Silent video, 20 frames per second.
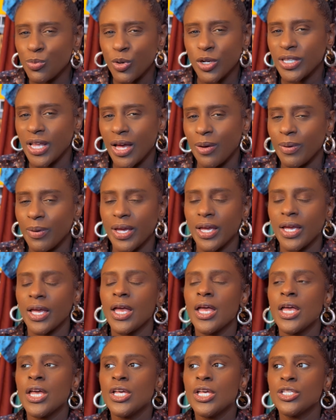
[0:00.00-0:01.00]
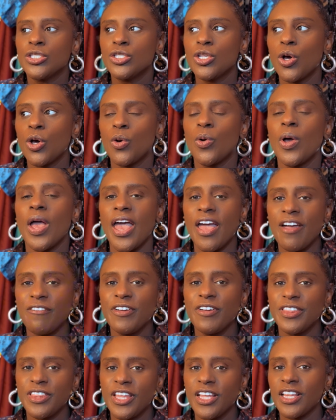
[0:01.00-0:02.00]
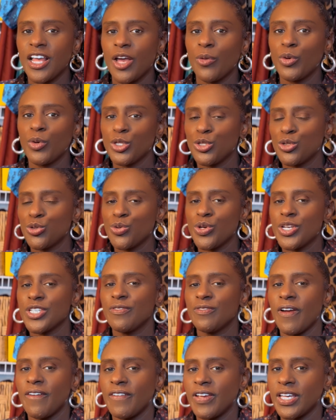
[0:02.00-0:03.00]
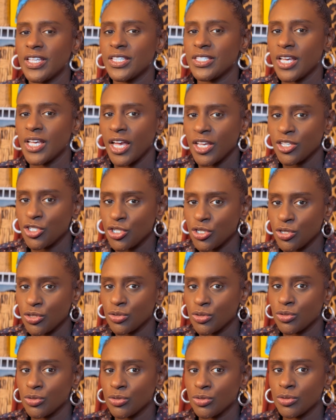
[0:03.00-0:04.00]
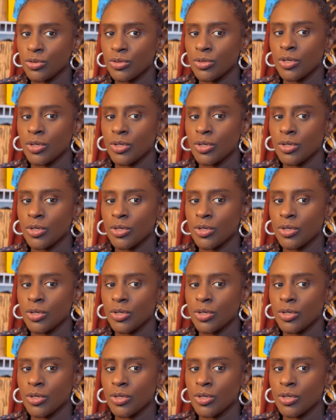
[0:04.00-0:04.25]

work that way. So everything that we do is very intentional,